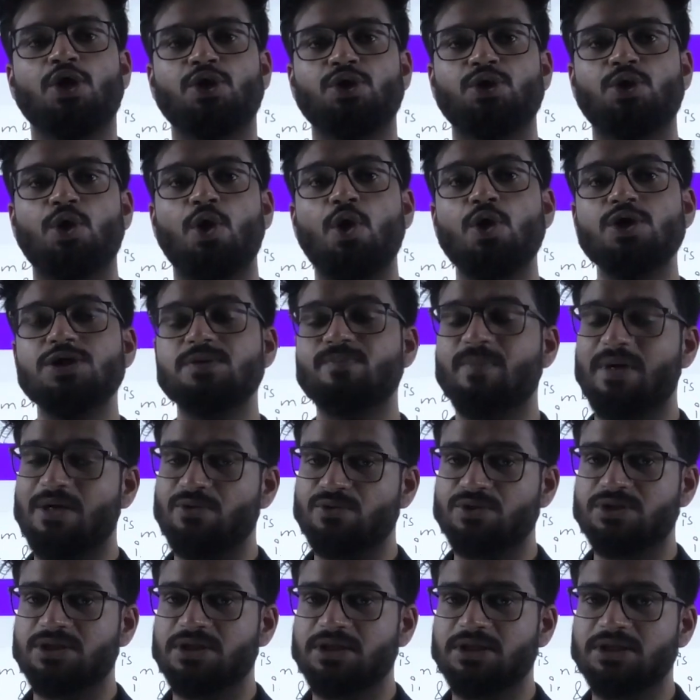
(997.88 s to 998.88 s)
Those
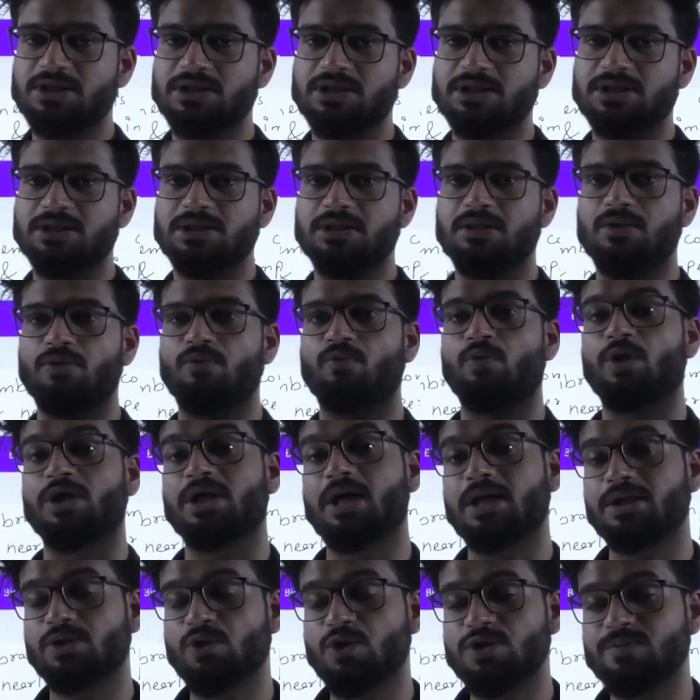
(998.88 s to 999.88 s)
bouncers, what
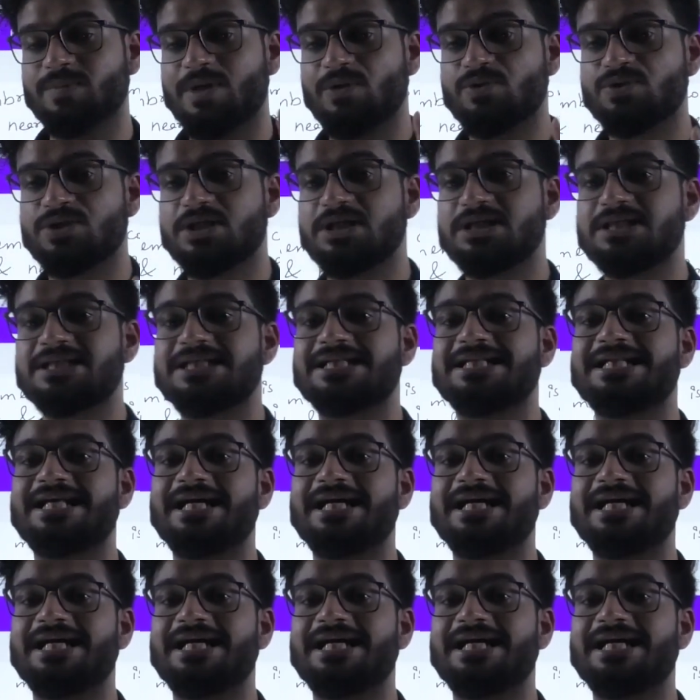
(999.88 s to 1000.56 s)
are those bouncers?